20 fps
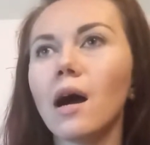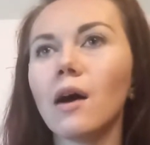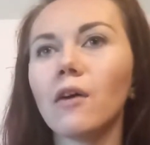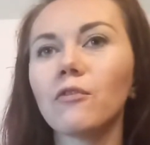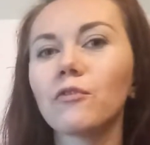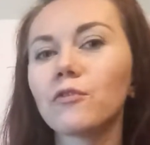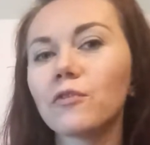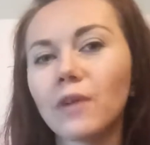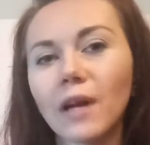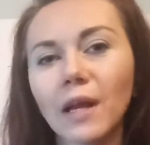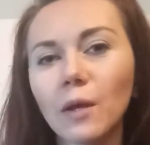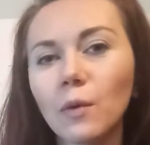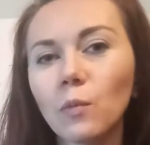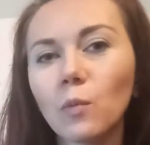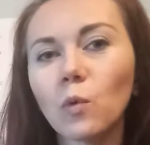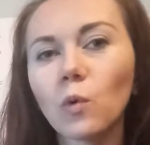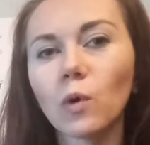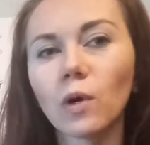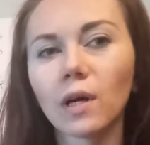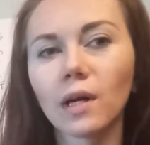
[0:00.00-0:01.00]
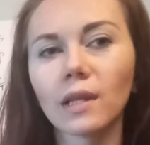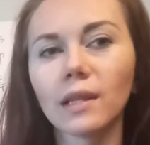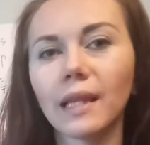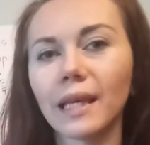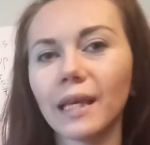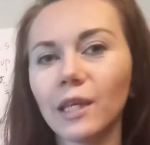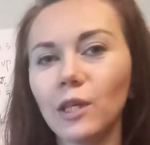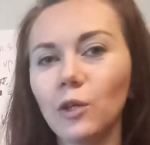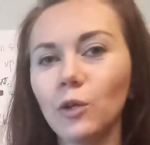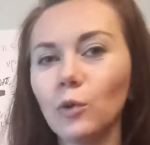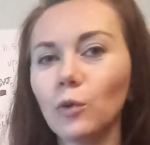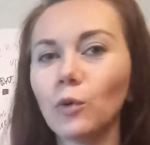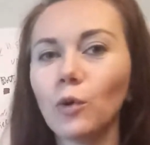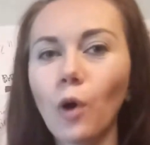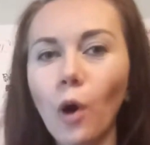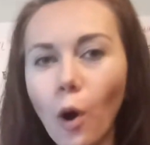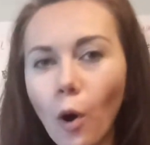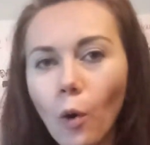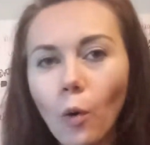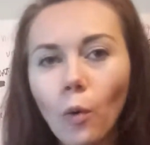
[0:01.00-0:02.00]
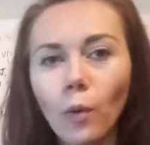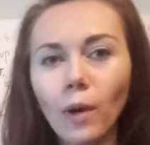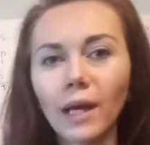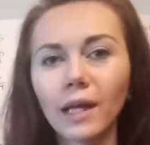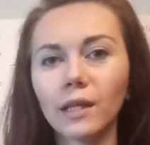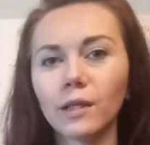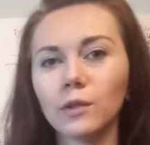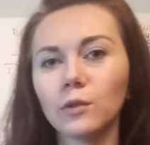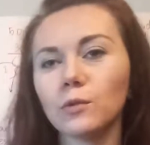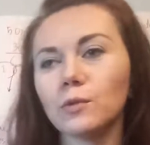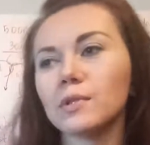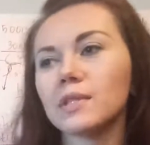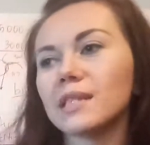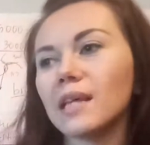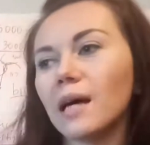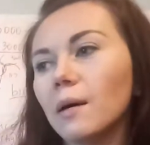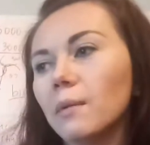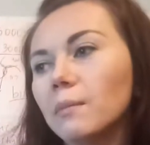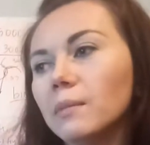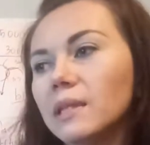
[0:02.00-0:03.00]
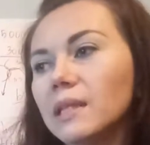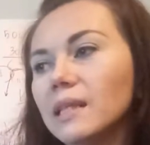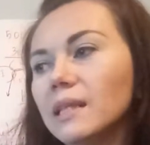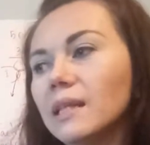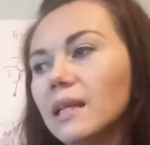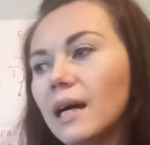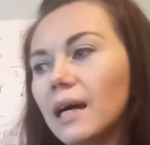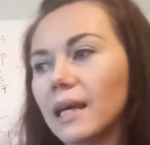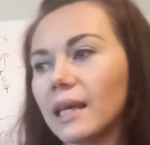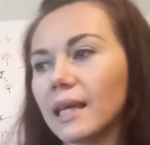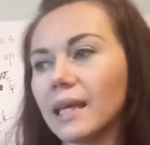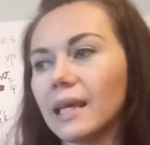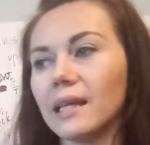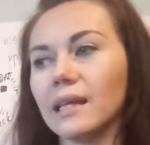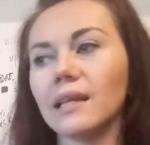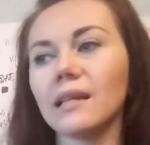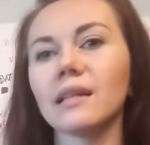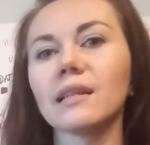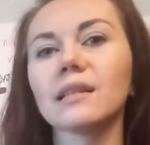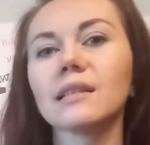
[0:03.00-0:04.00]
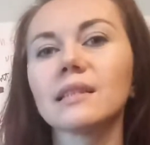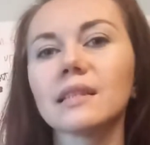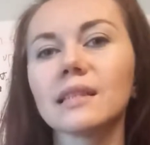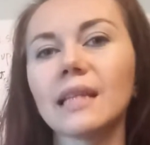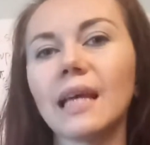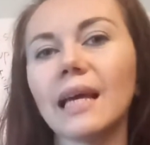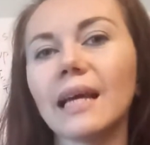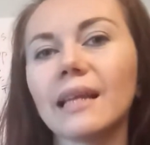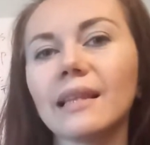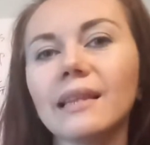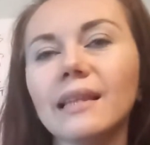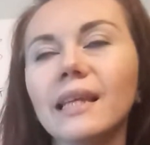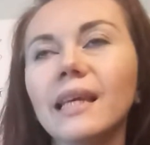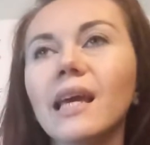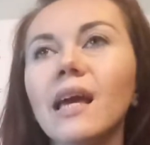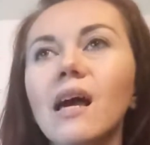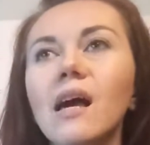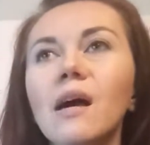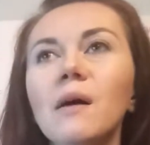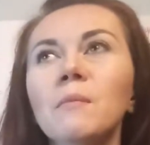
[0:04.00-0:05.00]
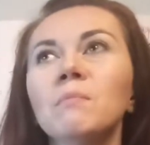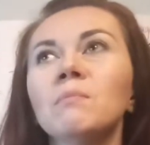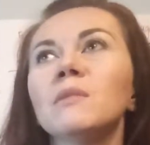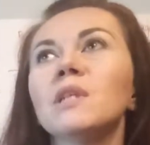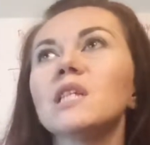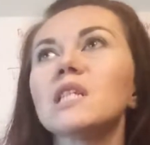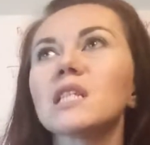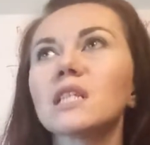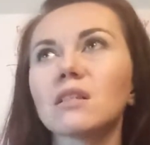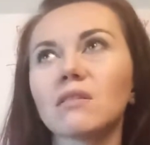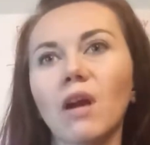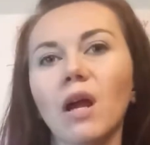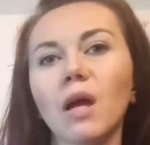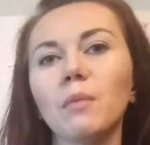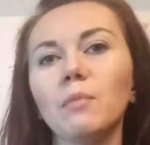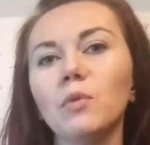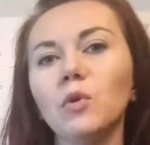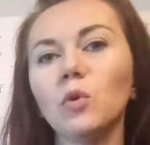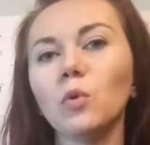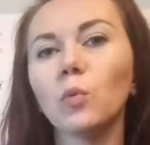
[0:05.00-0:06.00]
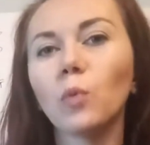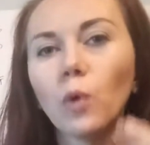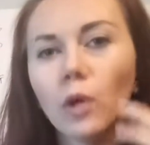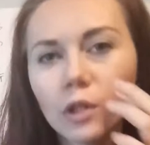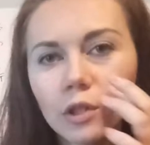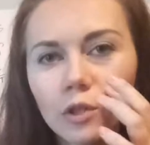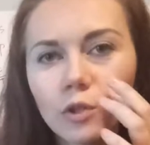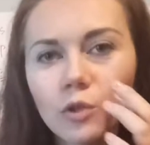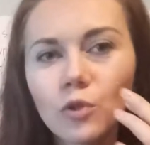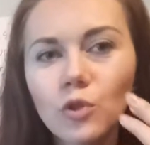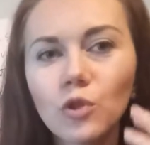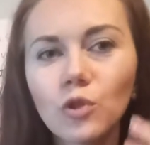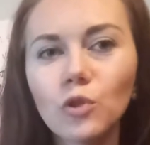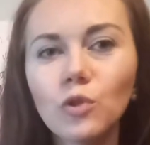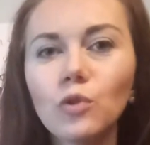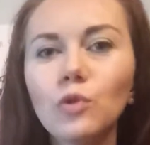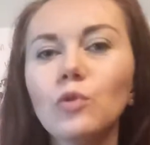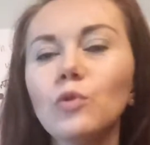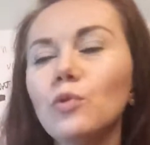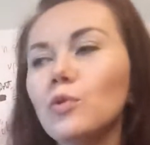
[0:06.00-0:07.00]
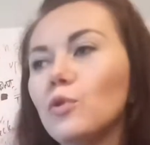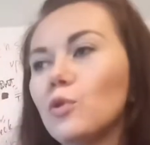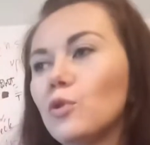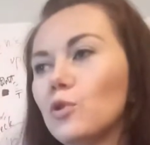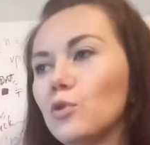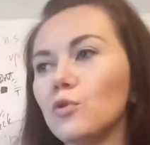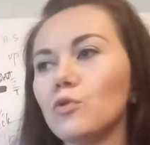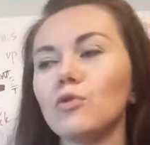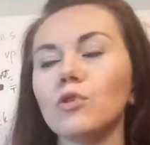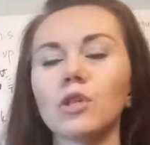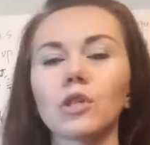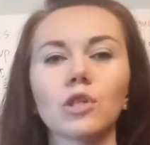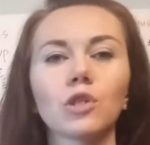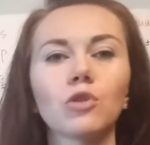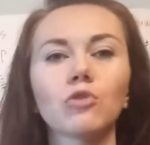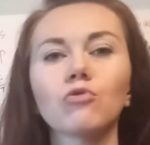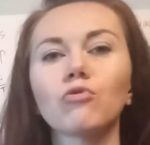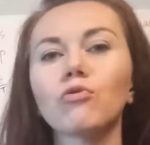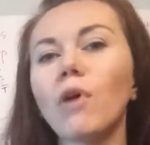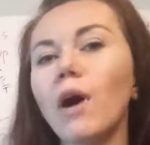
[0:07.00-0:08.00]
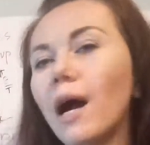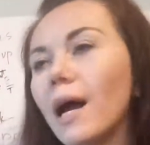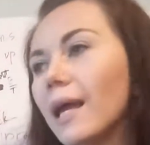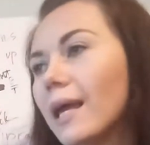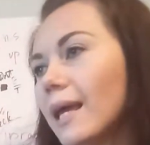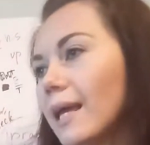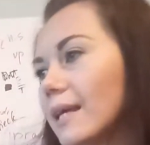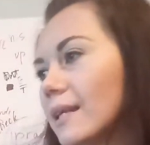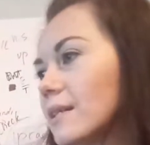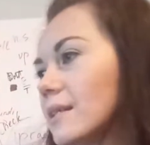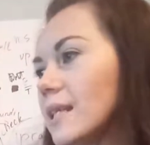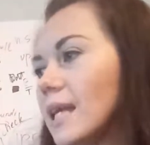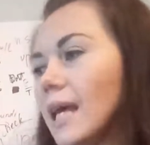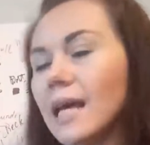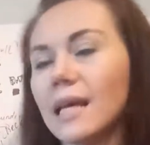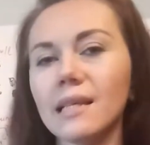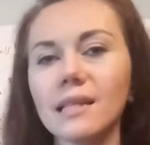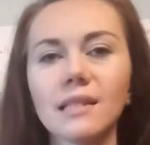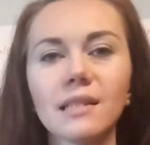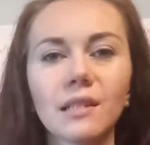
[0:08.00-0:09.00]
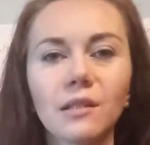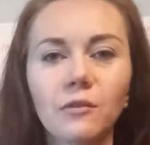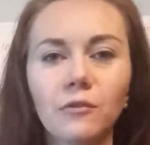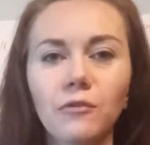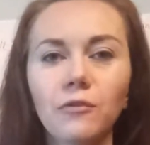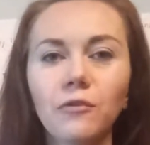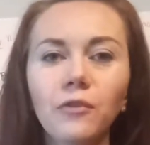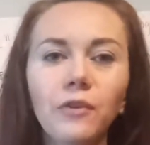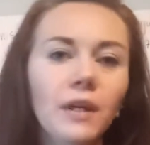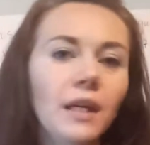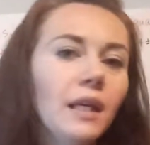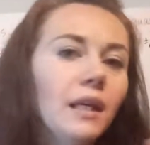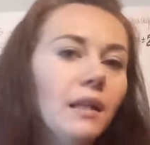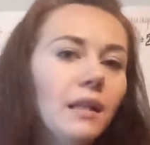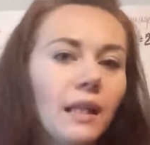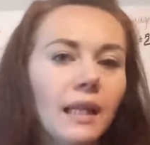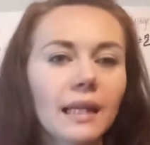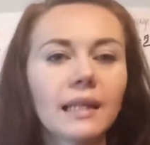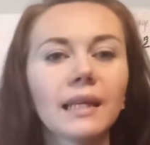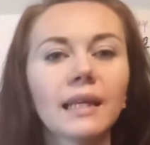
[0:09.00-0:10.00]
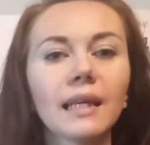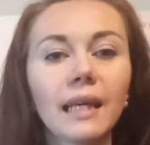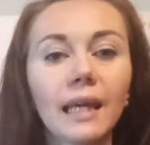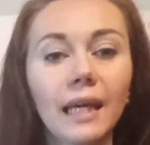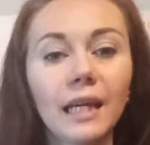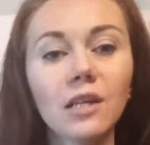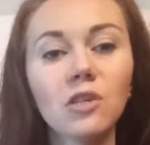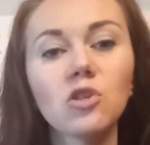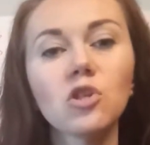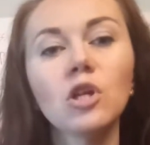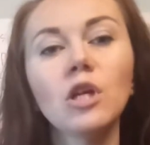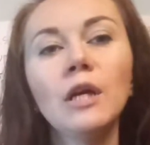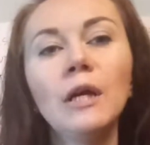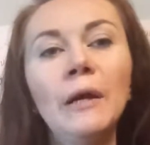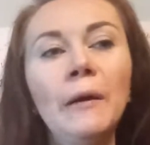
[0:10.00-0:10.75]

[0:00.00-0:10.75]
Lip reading: framework, like you go and do something. I can't exactly describe you what you should do. You should just try and test and feel and catch.